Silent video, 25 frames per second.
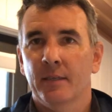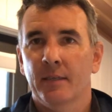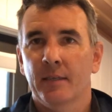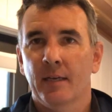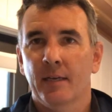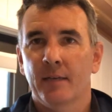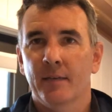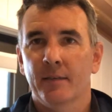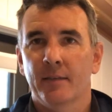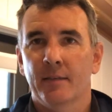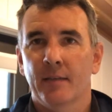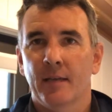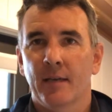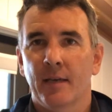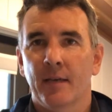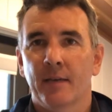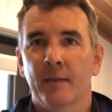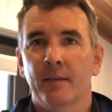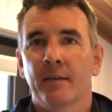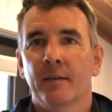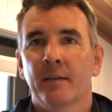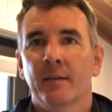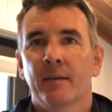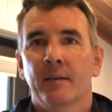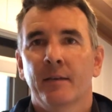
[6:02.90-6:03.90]
has that
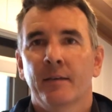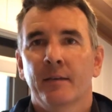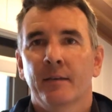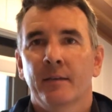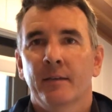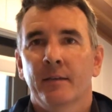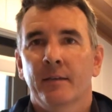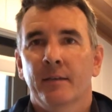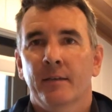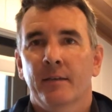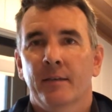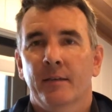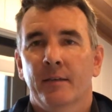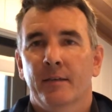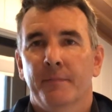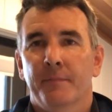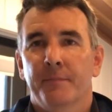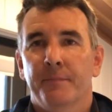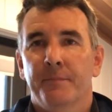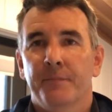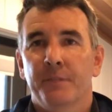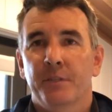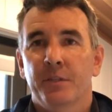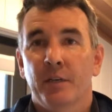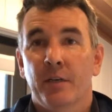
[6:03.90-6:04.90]

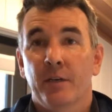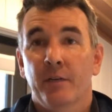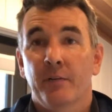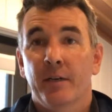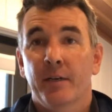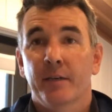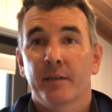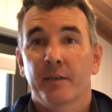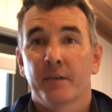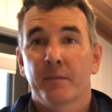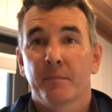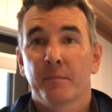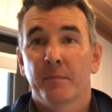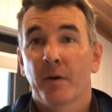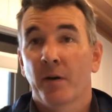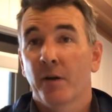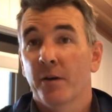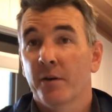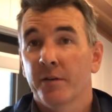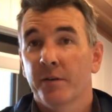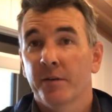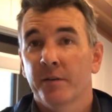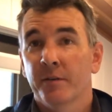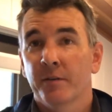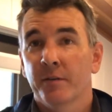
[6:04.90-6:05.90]
generator
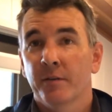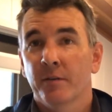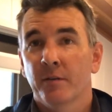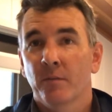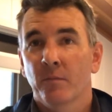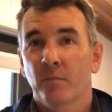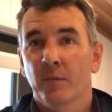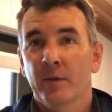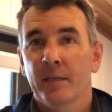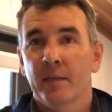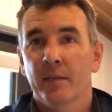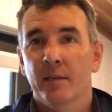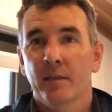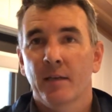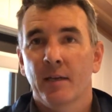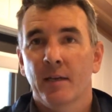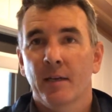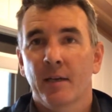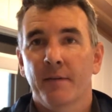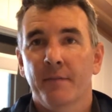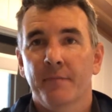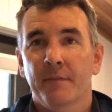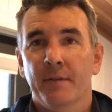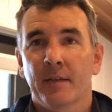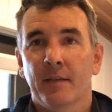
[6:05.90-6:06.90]
component, we can
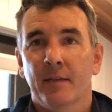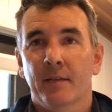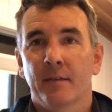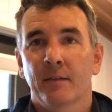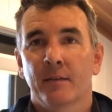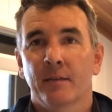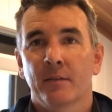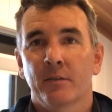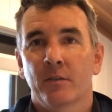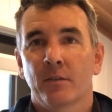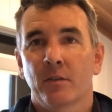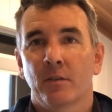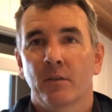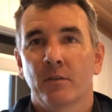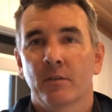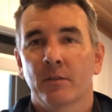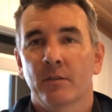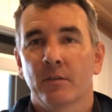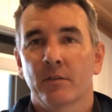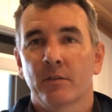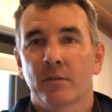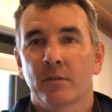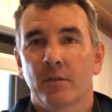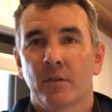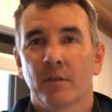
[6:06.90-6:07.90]
have that
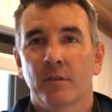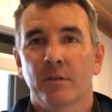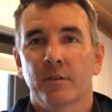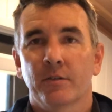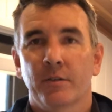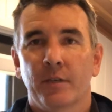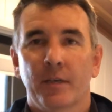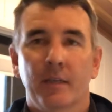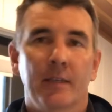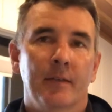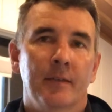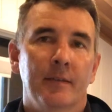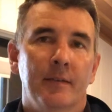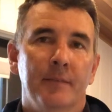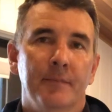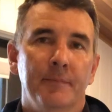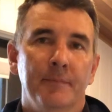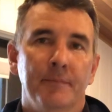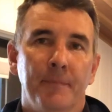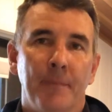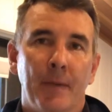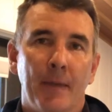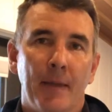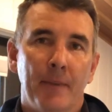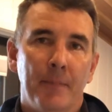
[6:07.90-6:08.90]
solar trailer
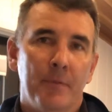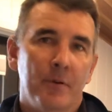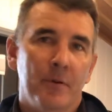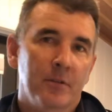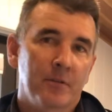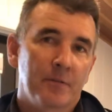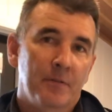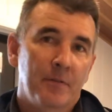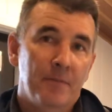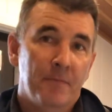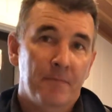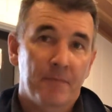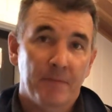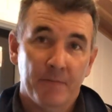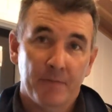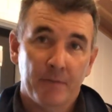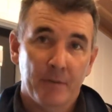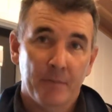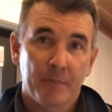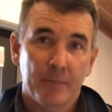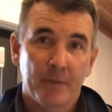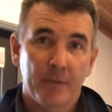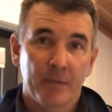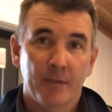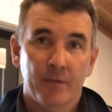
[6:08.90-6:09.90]
approximately
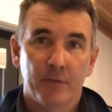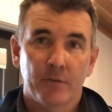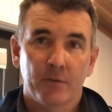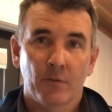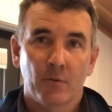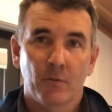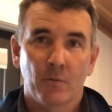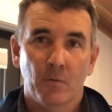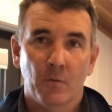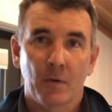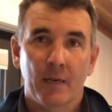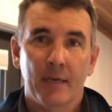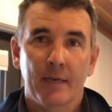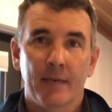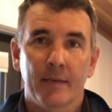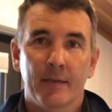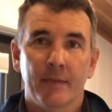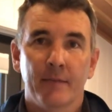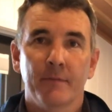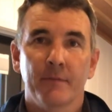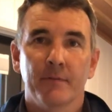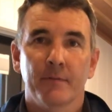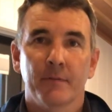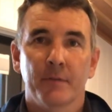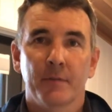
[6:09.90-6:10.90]
50 meters
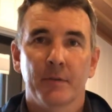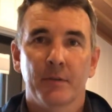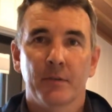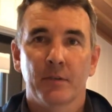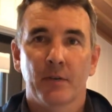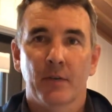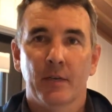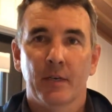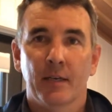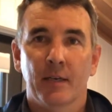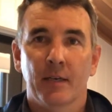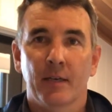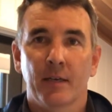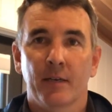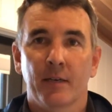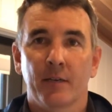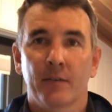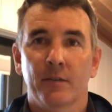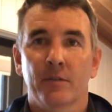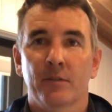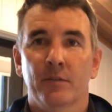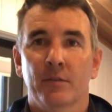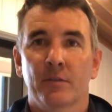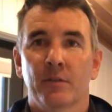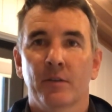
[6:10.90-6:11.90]
away from the tiny
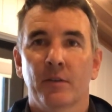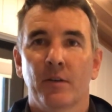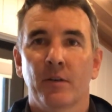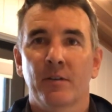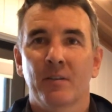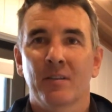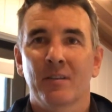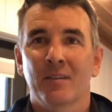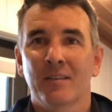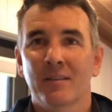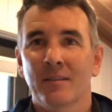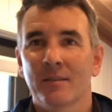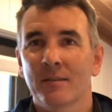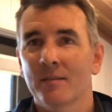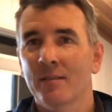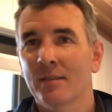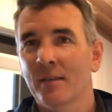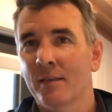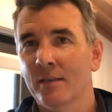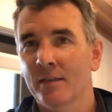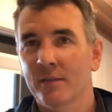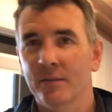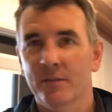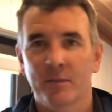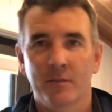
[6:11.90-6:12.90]
house, so
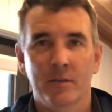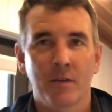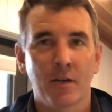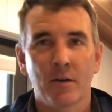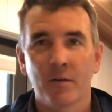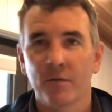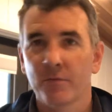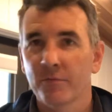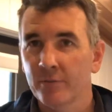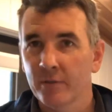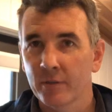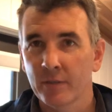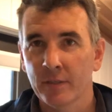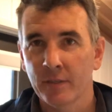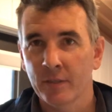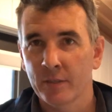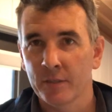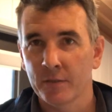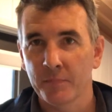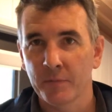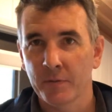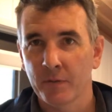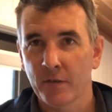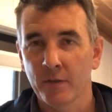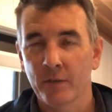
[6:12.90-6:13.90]
that, because
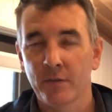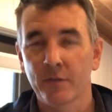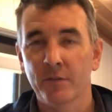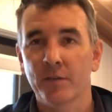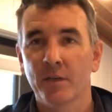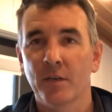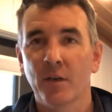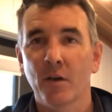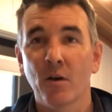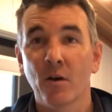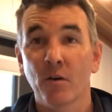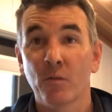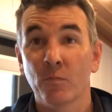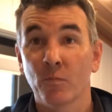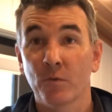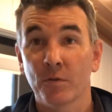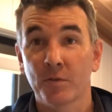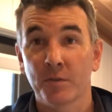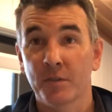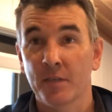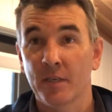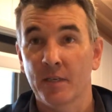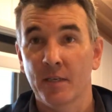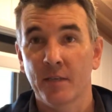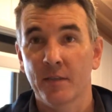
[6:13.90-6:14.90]
let's be honest, no one
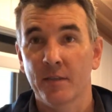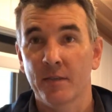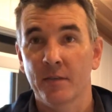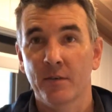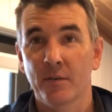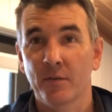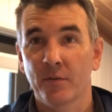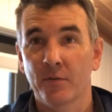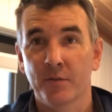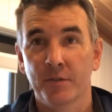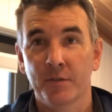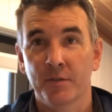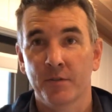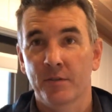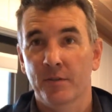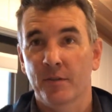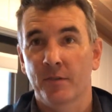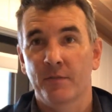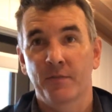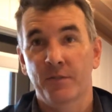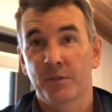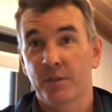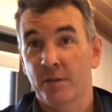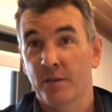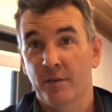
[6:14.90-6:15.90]
wants to hear the noise
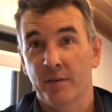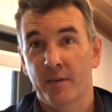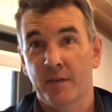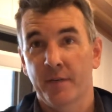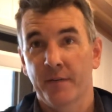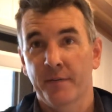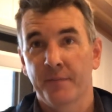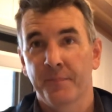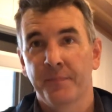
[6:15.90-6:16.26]
of a generator.